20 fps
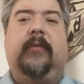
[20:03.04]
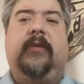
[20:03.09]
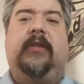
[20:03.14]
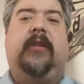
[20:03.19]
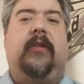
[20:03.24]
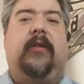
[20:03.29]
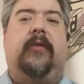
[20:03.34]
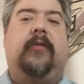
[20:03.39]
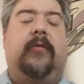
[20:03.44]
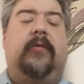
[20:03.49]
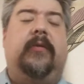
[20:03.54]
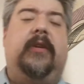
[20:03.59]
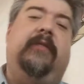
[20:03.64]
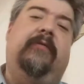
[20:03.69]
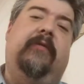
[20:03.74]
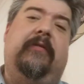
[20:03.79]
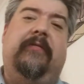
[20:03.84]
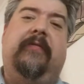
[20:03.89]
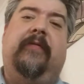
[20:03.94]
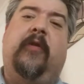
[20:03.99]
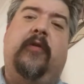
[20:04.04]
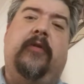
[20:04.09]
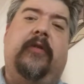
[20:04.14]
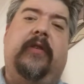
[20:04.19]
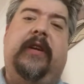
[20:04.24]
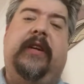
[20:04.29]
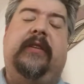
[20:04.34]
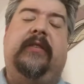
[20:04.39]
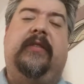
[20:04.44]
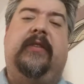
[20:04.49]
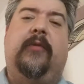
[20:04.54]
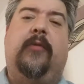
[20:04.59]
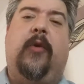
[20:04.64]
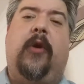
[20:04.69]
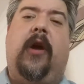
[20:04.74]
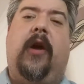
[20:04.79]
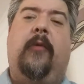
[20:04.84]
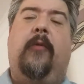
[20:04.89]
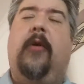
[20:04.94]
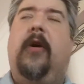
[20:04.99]
that was a little even further east than
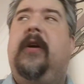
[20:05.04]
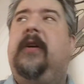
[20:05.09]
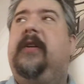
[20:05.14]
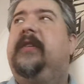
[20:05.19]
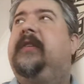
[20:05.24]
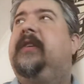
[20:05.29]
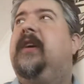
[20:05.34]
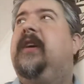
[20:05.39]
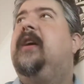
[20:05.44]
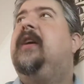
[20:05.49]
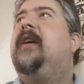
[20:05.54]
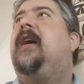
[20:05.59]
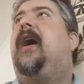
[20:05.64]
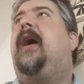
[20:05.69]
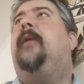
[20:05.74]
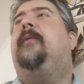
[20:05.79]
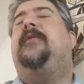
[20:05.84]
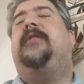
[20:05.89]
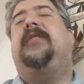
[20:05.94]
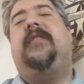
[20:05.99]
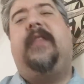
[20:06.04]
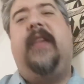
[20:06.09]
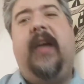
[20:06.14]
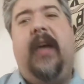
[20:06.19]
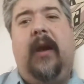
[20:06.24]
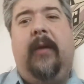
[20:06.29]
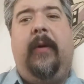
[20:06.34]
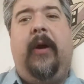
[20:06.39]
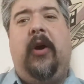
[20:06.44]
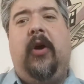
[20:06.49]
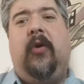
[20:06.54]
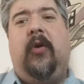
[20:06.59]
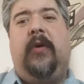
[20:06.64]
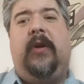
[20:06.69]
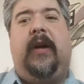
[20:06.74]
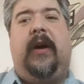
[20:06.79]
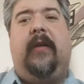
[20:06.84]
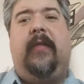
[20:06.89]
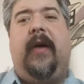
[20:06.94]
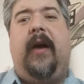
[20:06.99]
where I was. I was thinking about going
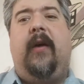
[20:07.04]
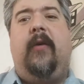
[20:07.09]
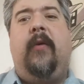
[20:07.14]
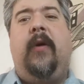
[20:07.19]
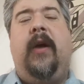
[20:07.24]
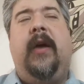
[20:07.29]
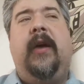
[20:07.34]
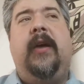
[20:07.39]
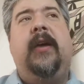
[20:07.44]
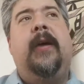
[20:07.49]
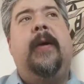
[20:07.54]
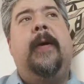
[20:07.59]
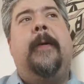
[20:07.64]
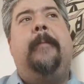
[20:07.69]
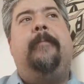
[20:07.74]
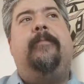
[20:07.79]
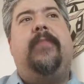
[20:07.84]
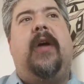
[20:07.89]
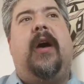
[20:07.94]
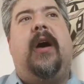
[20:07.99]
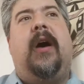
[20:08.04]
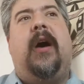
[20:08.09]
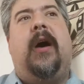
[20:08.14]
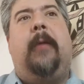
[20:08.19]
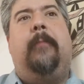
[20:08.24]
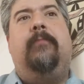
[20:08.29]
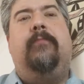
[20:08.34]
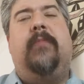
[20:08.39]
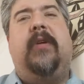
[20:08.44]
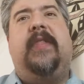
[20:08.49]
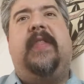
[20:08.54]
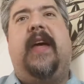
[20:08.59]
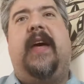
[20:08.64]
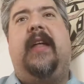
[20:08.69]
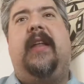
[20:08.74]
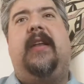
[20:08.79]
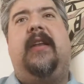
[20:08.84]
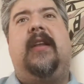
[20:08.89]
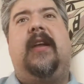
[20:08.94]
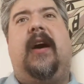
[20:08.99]
down that way, but
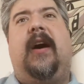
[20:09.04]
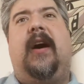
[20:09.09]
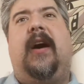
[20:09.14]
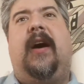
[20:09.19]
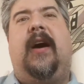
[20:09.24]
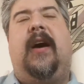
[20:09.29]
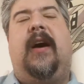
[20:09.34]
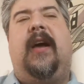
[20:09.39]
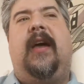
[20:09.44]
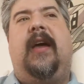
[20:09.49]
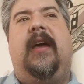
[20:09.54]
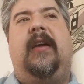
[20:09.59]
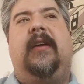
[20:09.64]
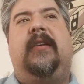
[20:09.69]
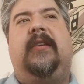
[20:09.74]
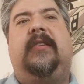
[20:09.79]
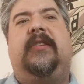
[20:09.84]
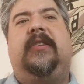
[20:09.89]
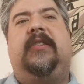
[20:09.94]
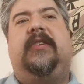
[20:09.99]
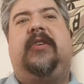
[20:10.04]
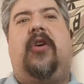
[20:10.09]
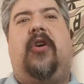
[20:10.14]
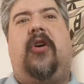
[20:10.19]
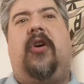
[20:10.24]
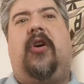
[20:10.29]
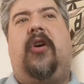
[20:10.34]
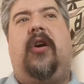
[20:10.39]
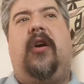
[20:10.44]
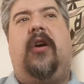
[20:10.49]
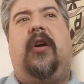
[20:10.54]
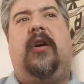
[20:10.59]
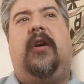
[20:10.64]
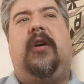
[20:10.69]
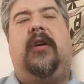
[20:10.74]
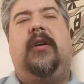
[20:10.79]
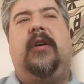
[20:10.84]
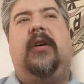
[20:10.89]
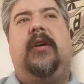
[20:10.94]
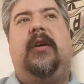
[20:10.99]
then I saw
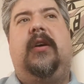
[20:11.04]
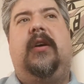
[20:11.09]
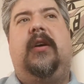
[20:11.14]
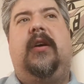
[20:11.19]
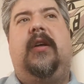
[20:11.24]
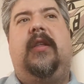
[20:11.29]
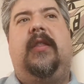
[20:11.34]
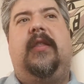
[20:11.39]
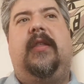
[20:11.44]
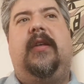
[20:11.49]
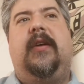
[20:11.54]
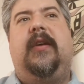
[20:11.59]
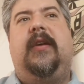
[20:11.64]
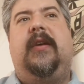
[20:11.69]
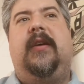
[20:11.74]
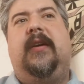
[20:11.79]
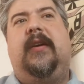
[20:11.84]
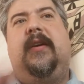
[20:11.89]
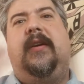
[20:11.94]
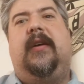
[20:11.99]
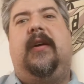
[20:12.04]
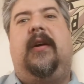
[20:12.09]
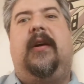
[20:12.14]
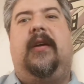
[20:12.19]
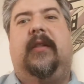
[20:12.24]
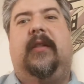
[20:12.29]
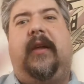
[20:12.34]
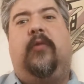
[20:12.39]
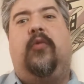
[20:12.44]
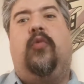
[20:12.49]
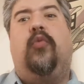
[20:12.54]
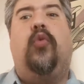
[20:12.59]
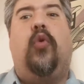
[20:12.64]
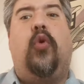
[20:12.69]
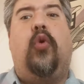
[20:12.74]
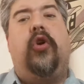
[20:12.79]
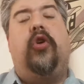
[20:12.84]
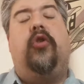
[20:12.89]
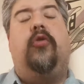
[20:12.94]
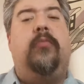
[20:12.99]
the like
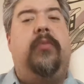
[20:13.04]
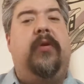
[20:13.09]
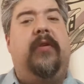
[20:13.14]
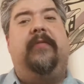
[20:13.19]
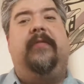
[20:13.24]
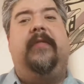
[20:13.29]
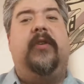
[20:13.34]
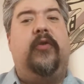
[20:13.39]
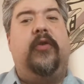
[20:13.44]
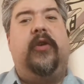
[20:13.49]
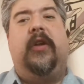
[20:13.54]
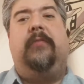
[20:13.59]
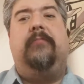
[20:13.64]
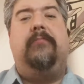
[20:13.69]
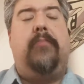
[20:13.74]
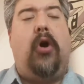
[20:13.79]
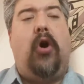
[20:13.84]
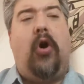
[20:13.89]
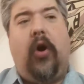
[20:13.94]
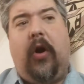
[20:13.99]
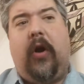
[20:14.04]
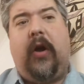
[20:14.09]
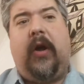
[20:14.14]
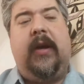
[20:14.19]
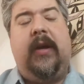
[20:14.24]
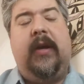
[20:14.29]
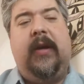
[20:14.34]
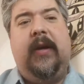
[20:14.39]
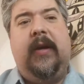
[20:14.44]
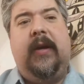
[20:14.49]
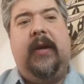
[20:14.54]
Royal Pavilion Park,